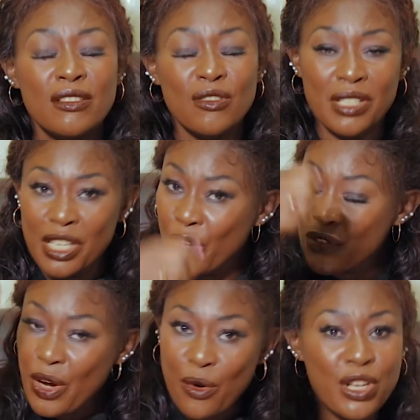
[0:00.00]
You tell
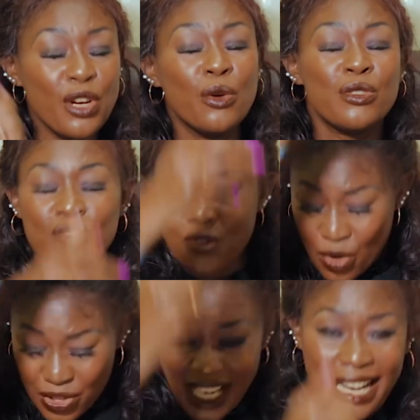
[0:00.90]
the Holy Ghost,
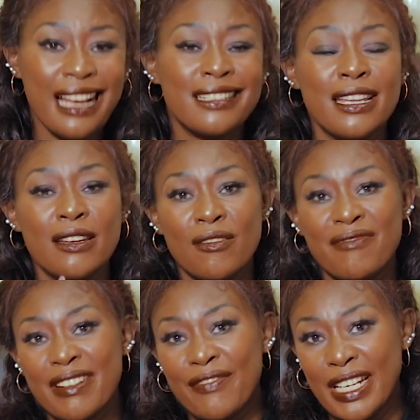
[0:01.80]
draw the curtain
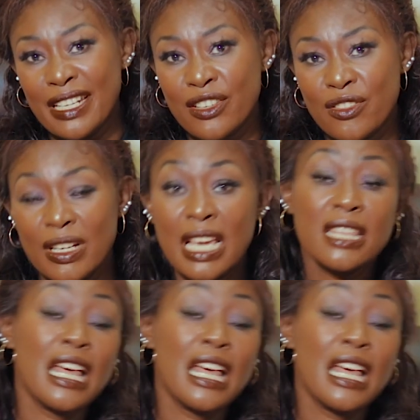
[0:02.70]
of revelation,